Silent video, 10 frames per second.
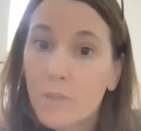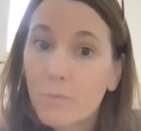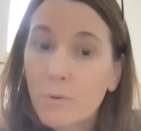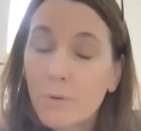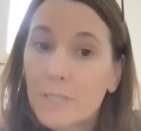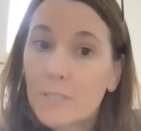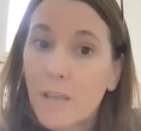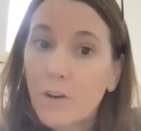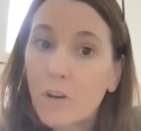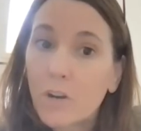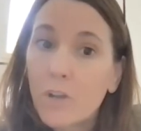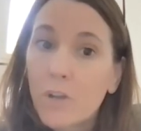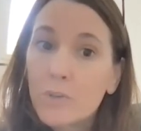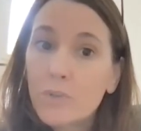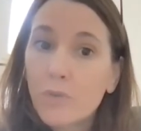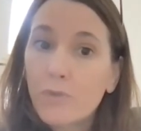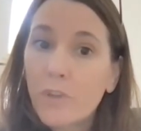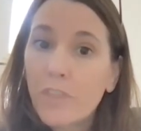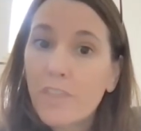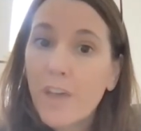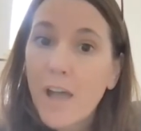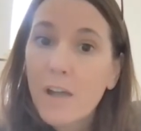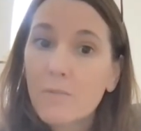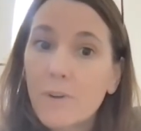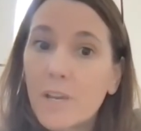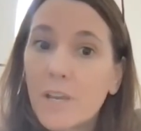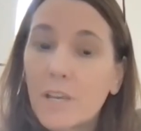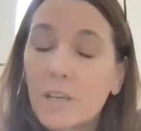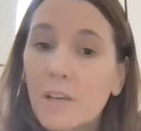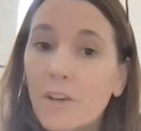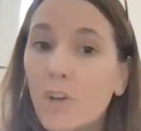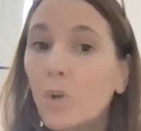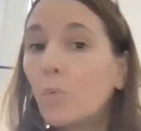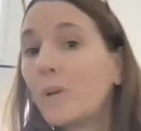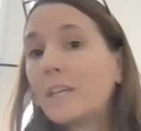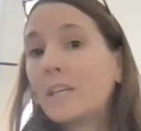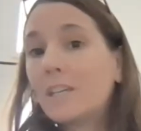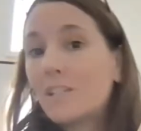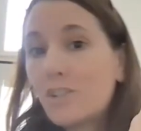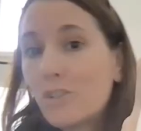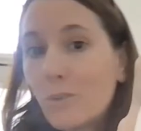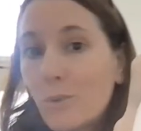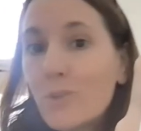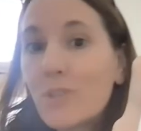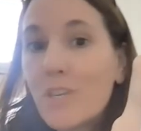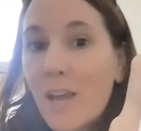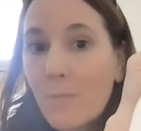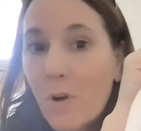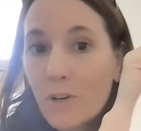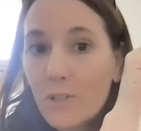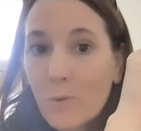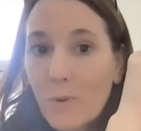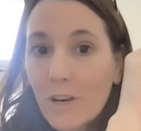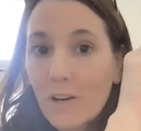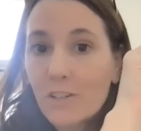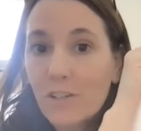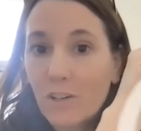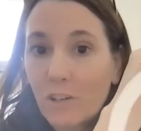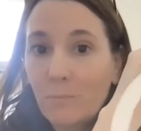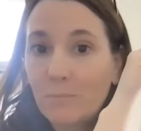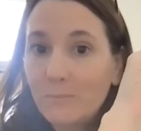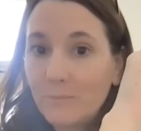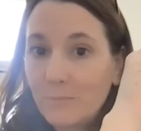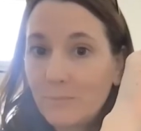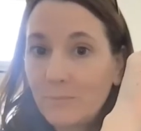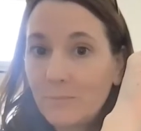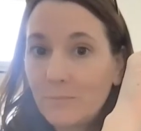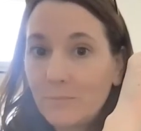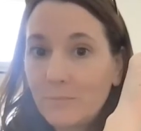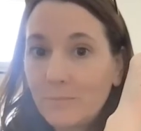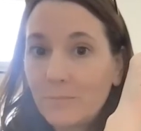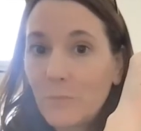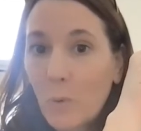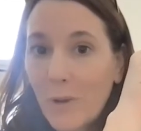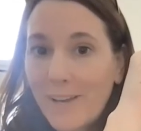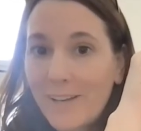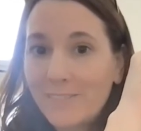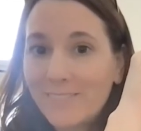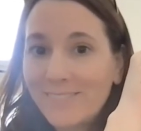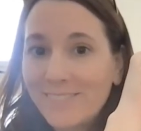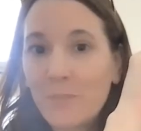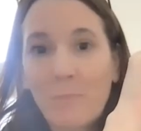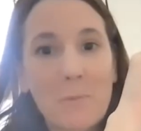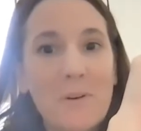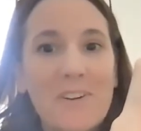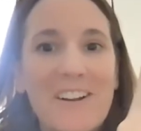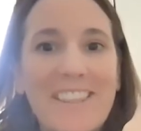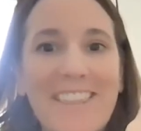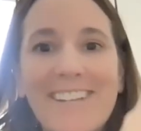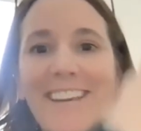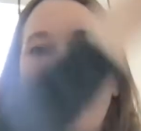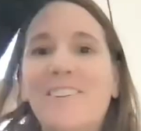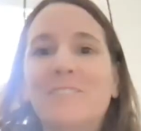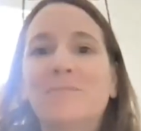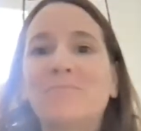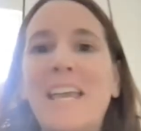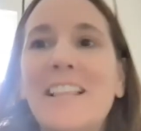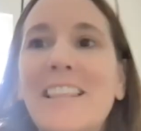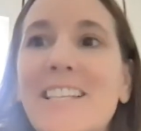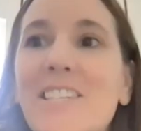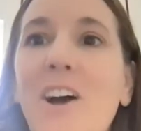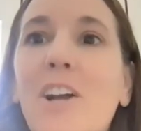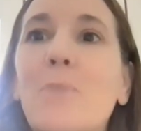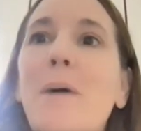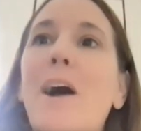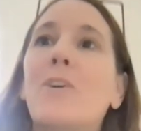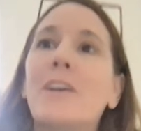through its center. So for that ring, we need to use the mr squared term. Okay, you might want to write that down. Let's talk about